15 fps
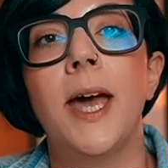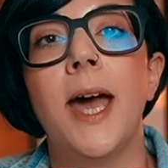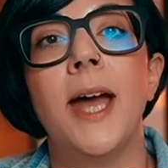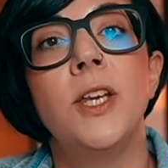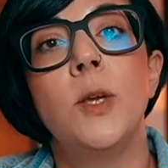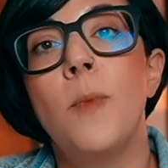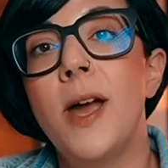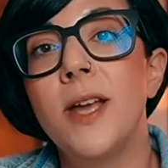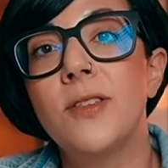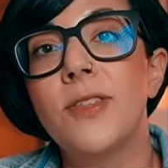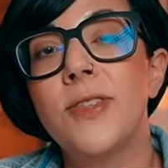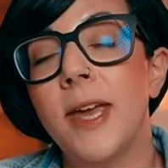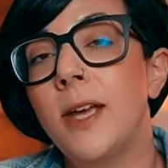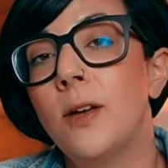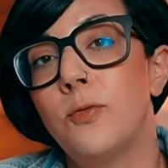And you might
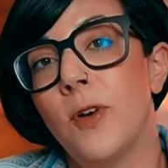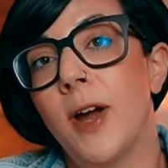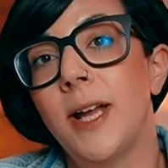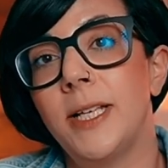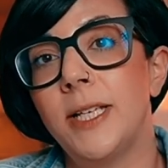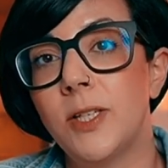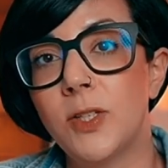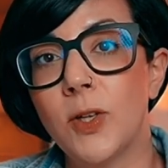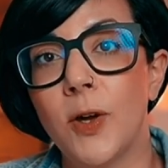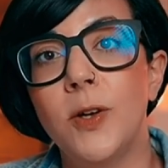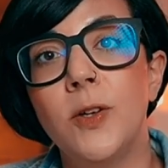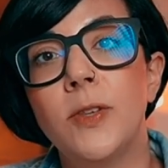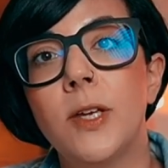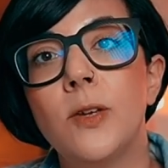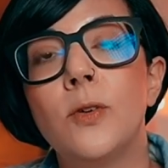think, rightly
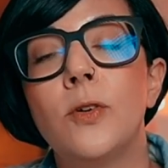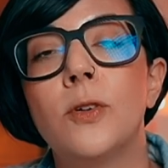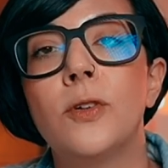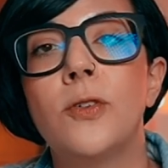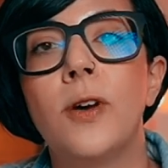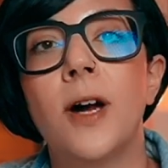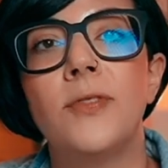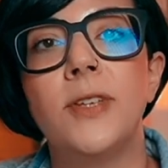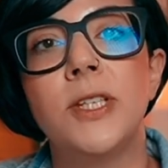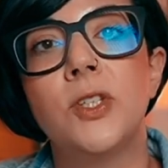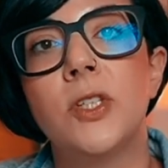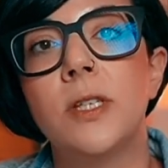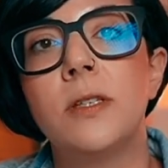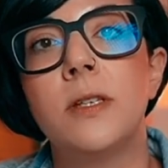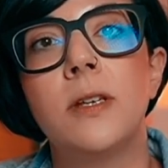so, that Nordcraft is
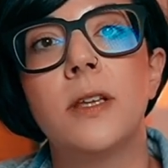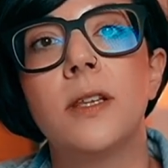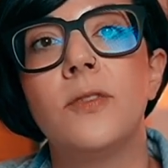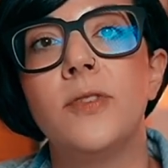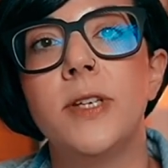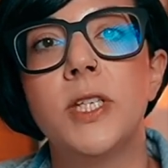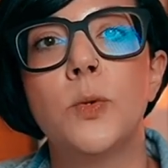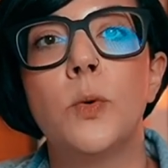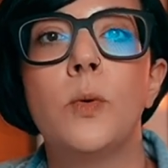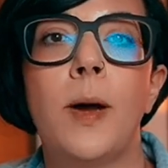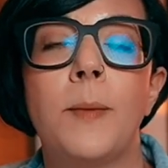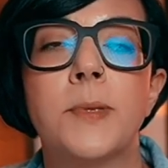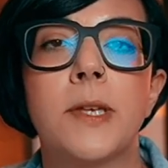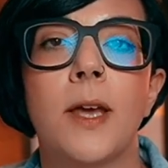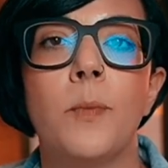just another visual
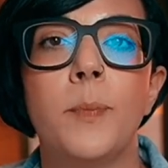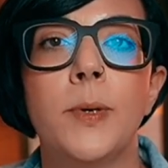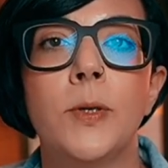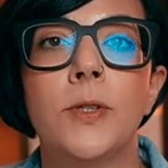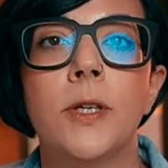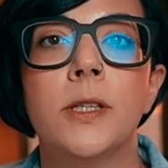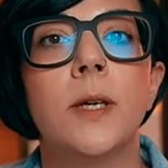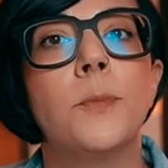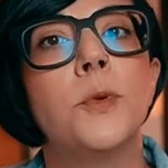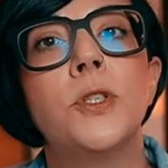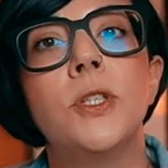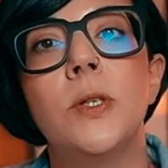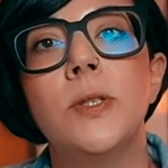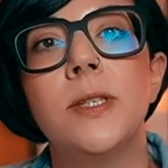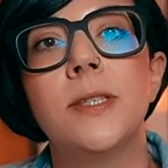website builder that
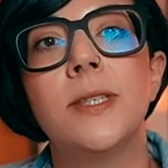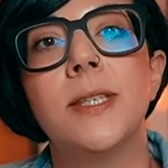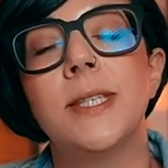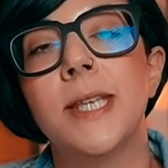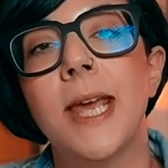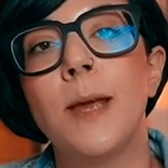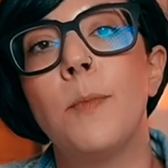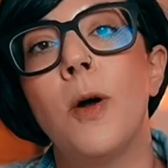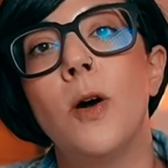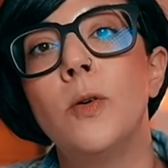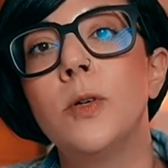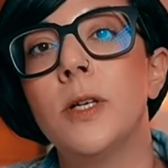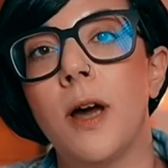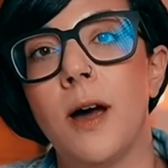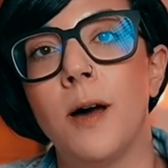produces the same
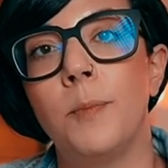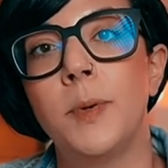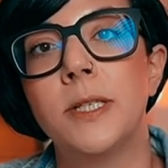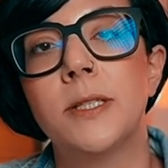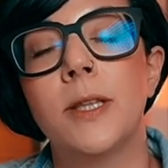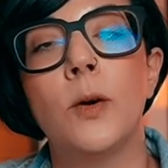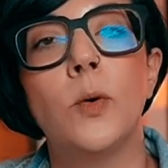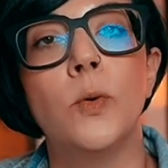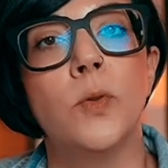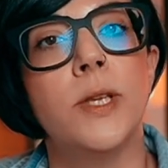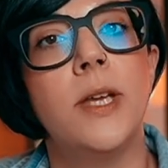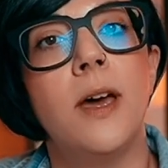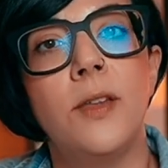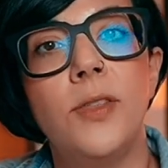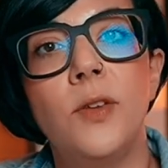old garbage that all
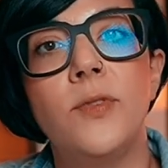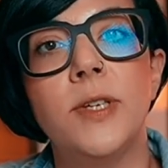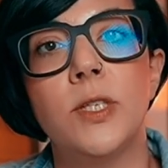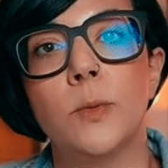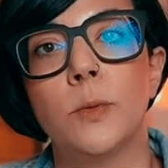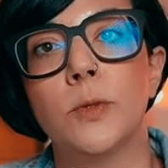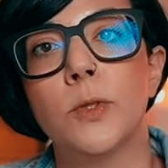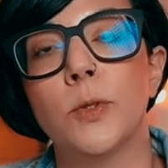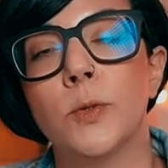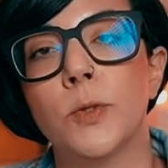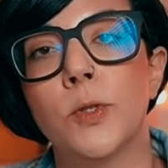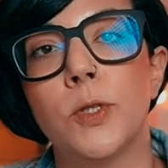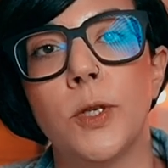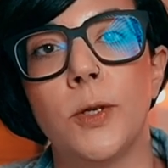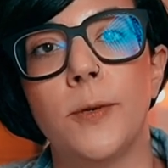the other visual
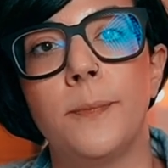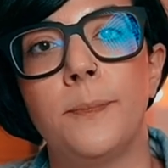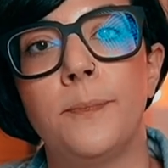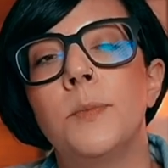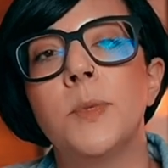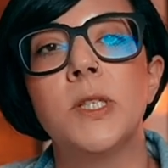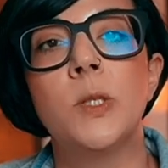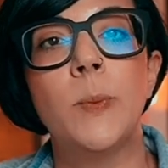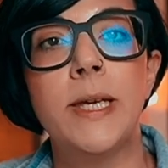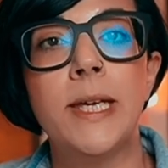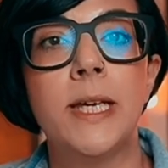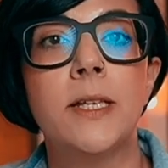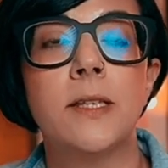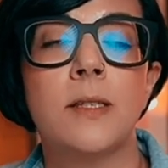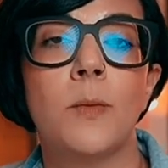tools do. But
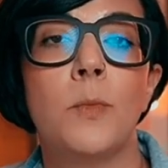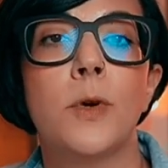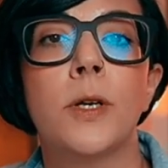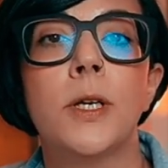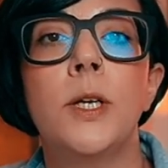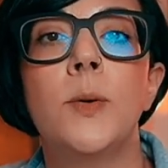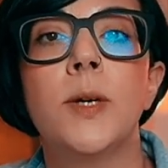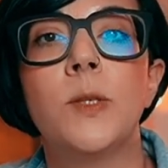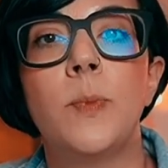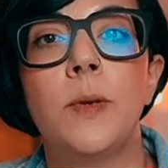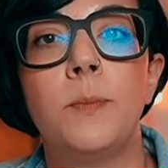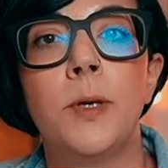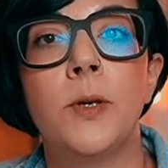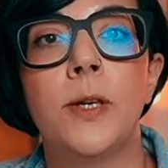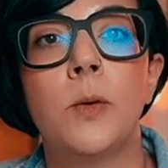speaking as someone who has
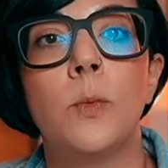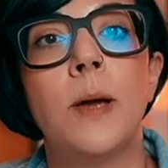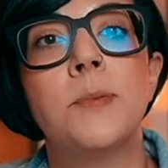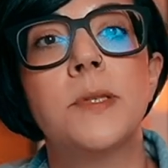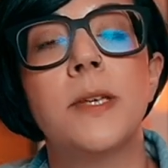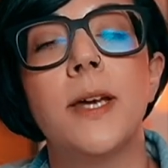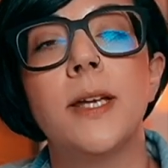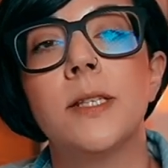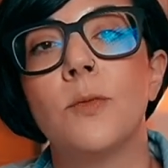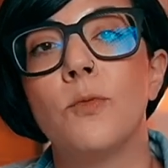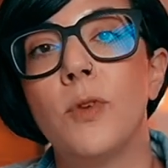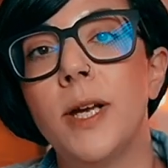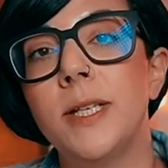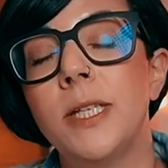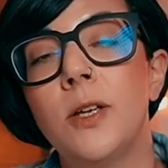been building websites
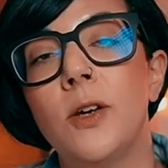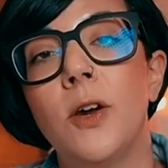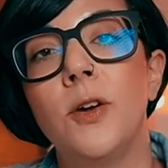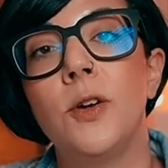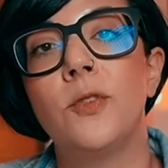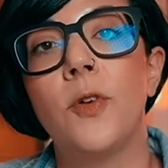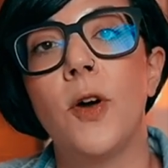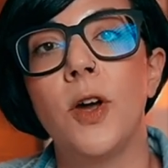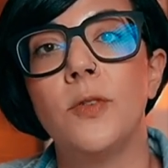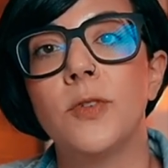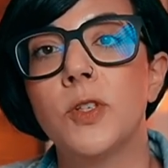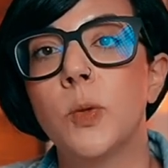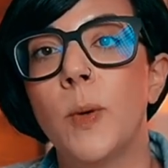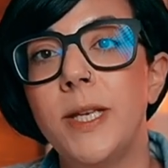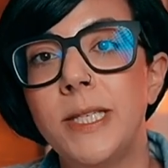and writing code for over
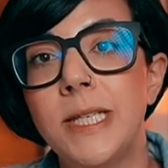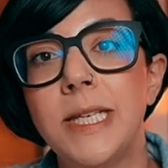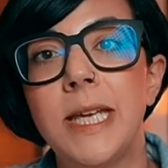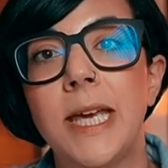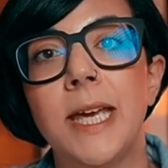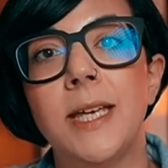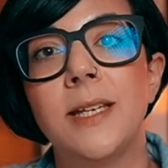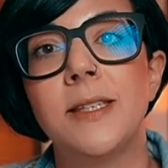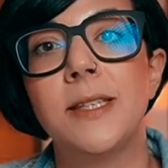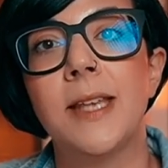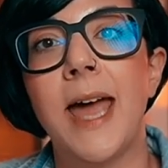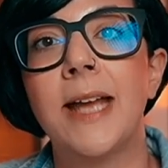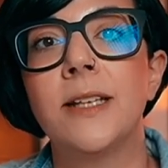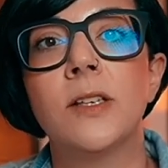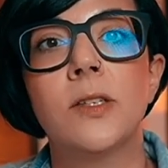20 years,
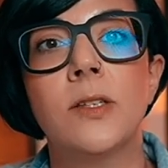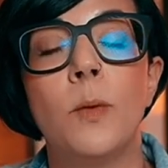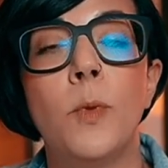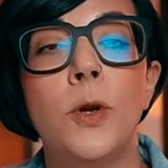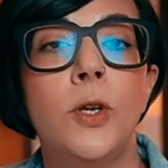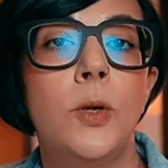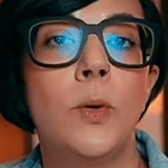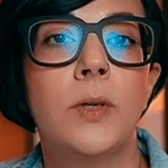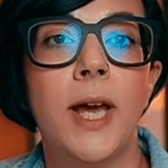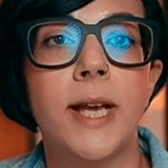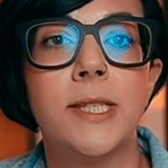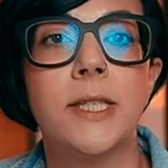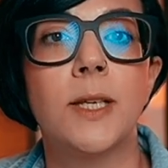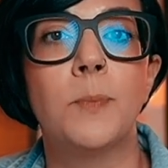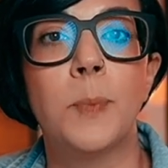and as someone who
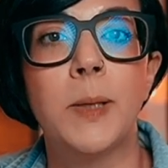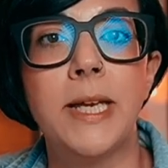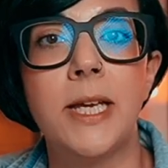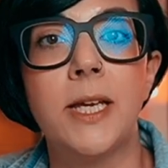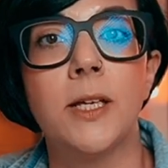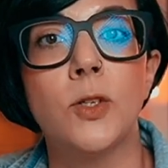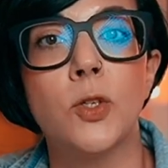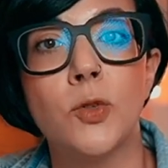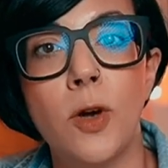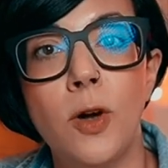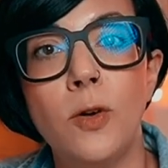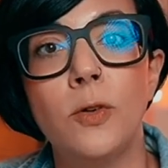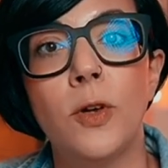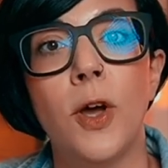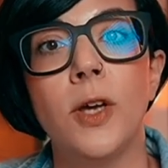likes complete
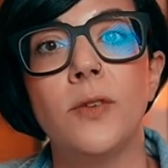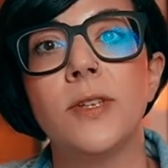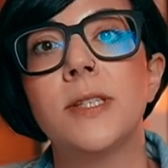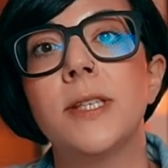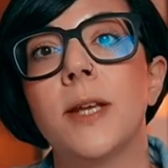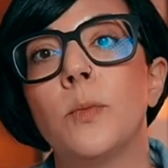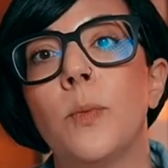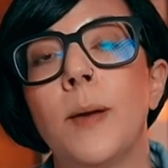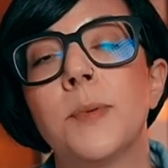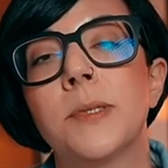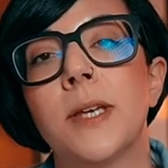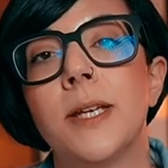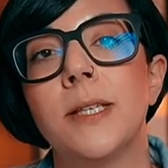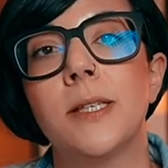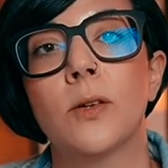control over said
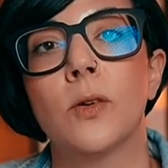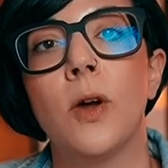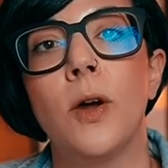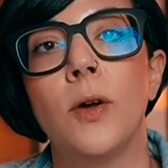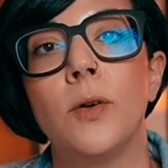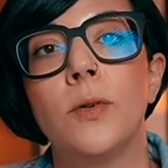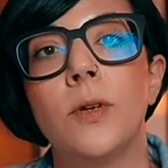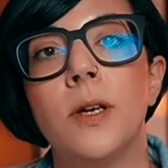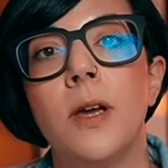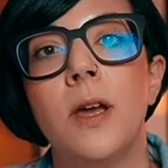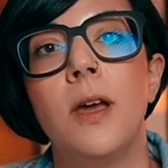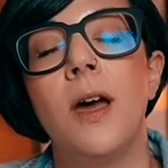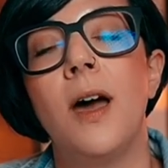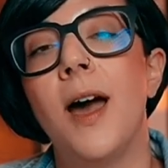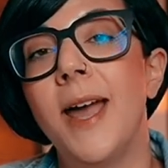websites and code,
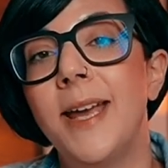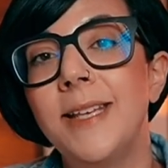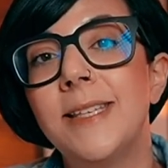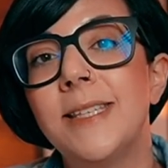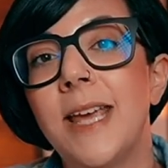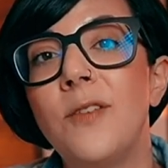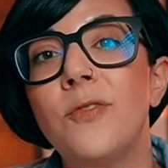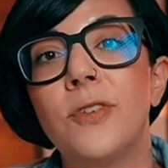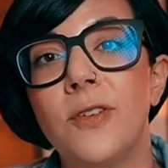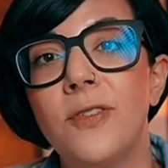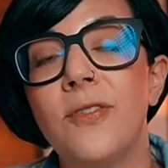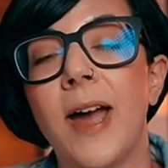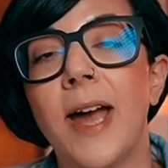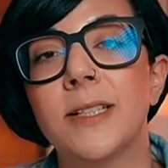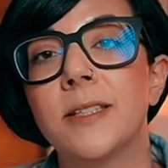I can say for a
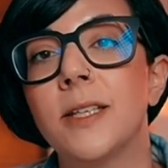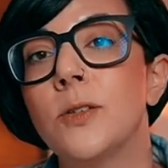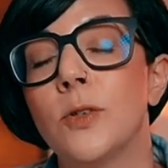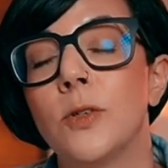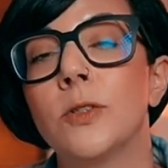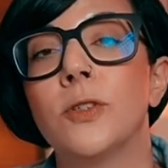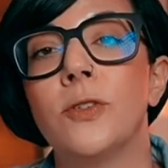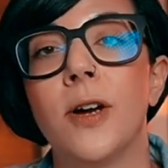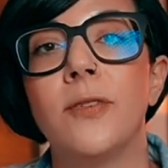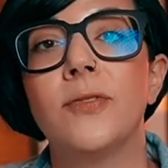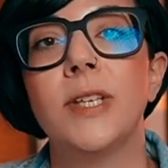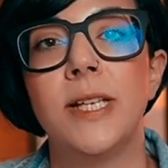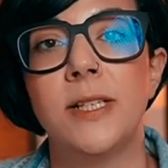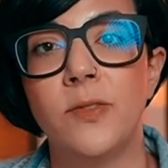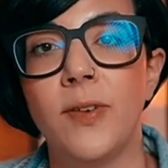fact that
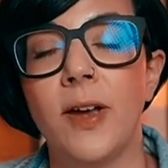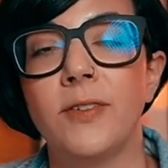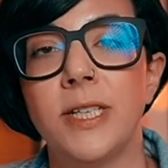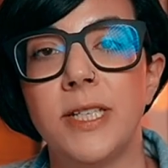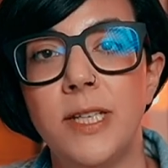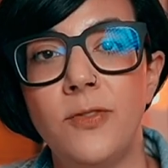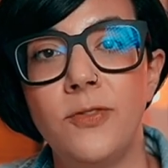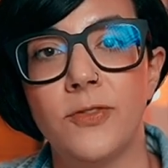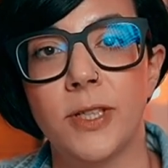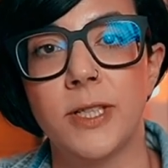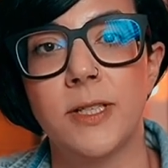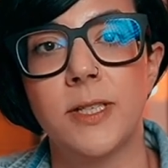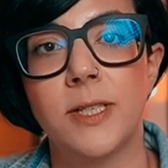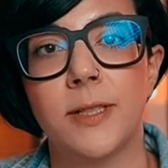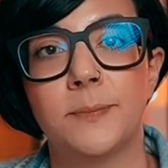Nordcraft is very
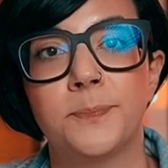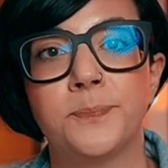different.